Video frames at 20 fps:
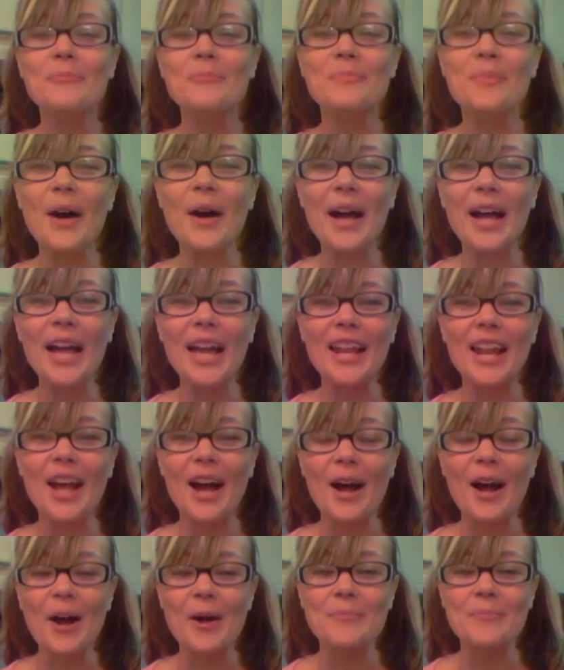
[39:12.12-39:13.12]
But
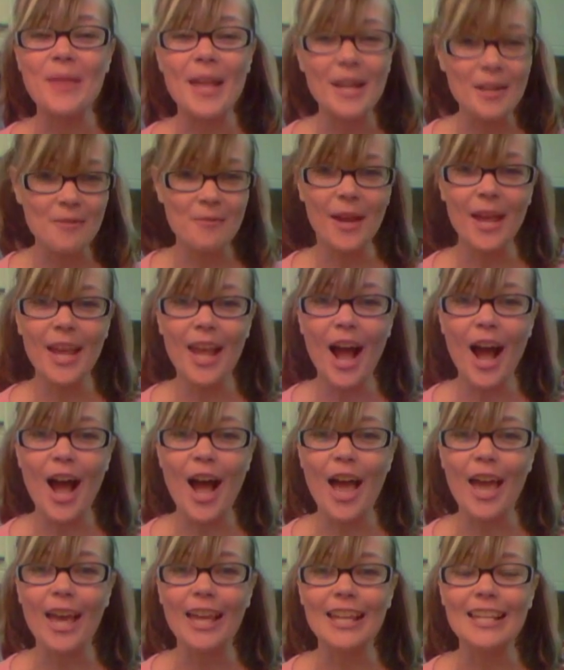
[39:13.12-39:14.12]
anyway,
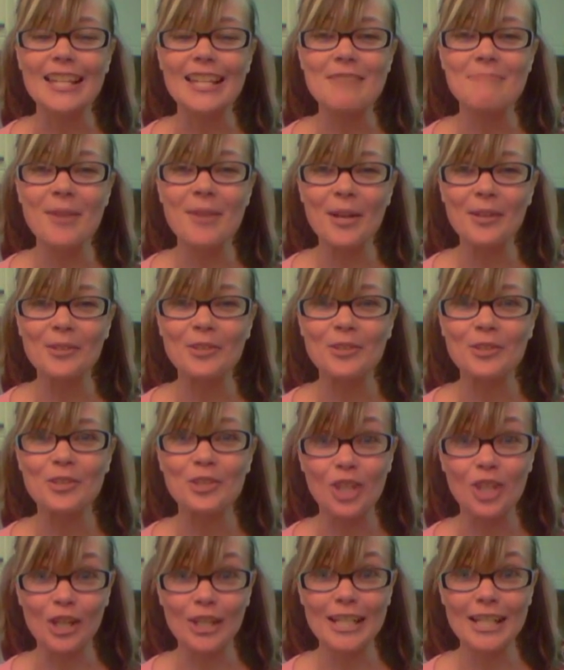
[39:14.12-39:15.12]
I emailed
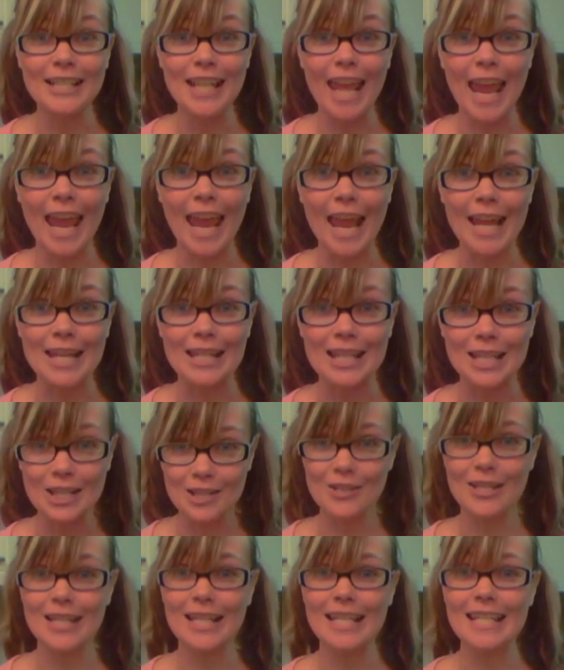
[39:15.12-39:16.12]
Jarett, and
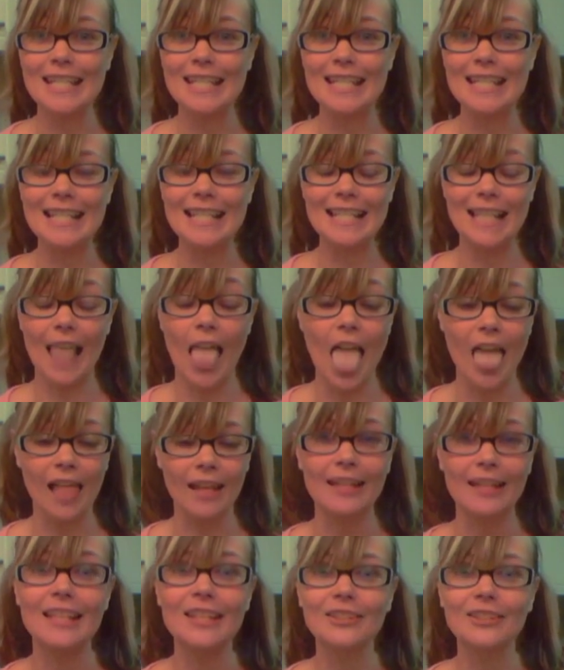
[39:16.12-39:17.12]
here
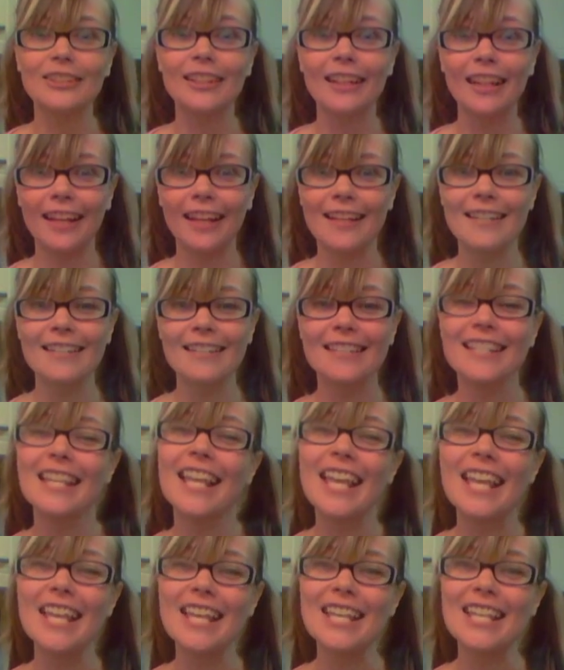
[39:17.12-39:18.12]
is
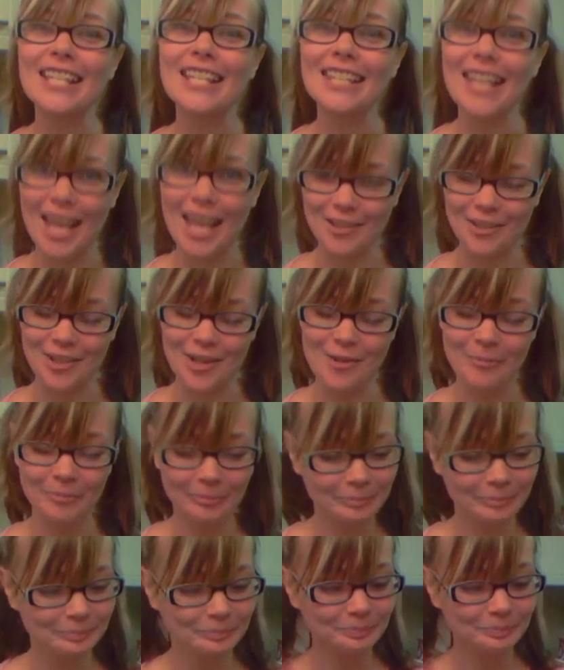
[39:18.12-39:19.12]
his answer.
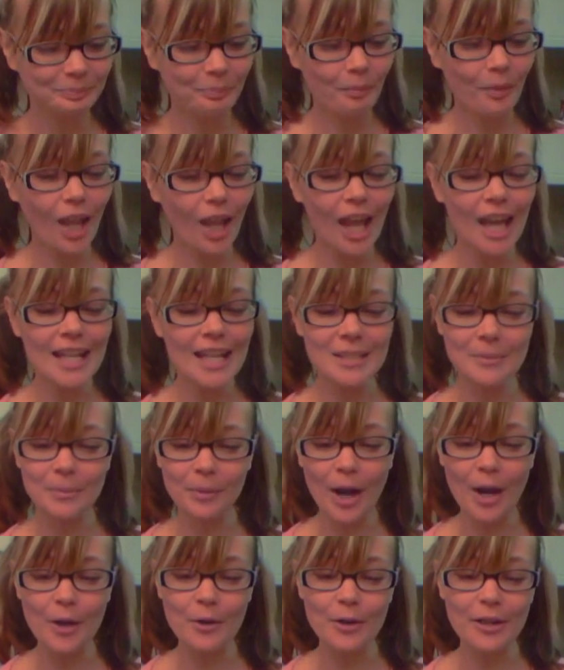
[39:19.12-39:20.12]
It's a
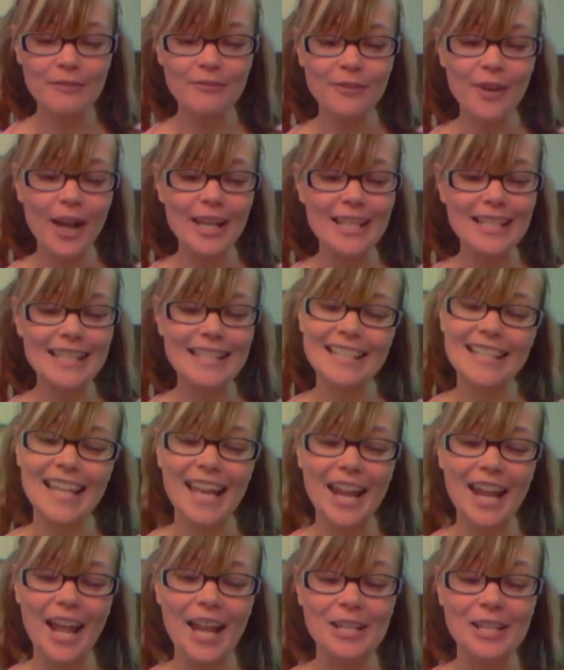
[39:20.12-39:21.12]
priority for us to
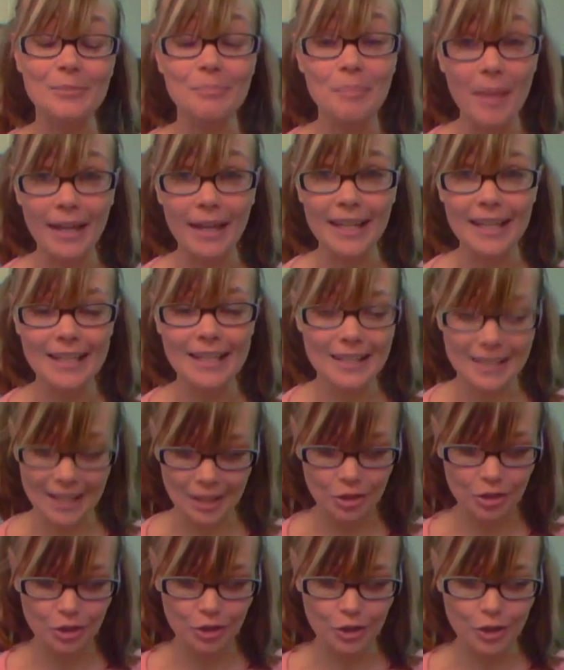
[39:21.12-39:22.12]
get as many
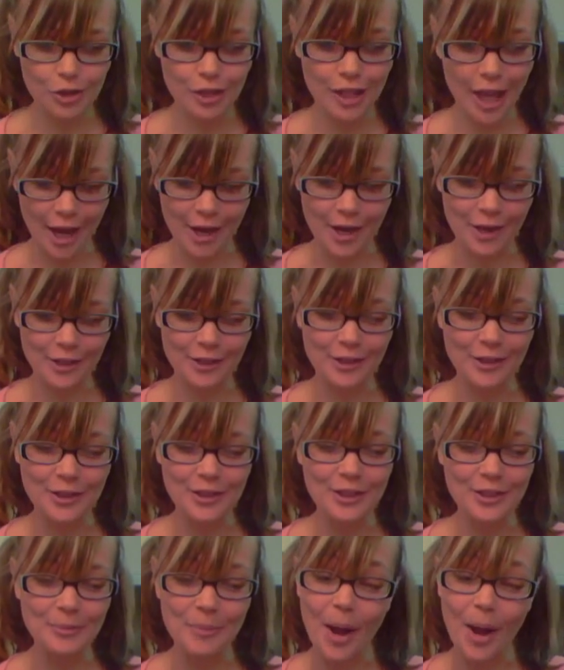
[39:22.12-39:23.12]
central characters
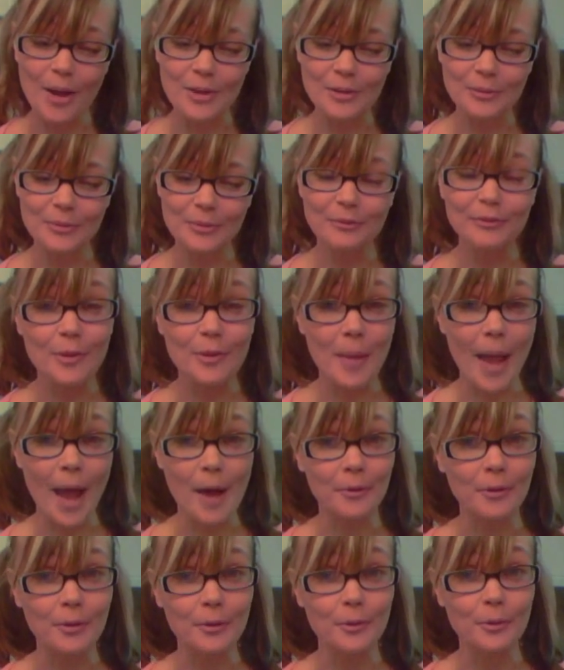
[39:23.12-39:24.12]
as possible from
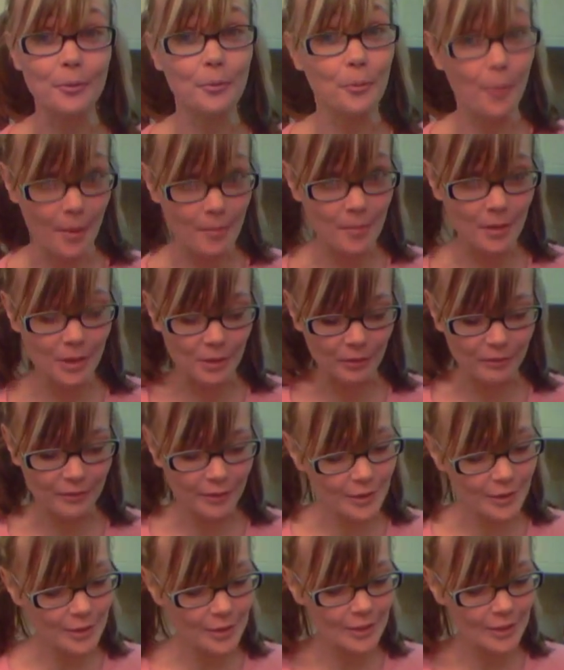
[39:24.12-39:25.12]
our web
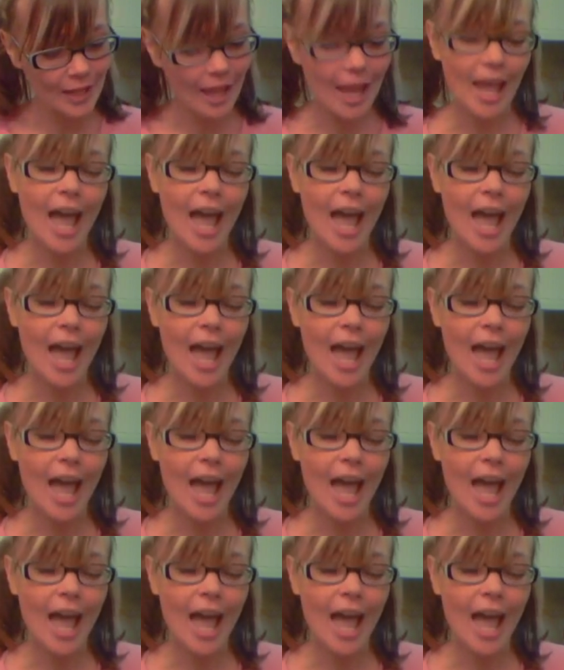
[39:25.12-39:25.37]
universe.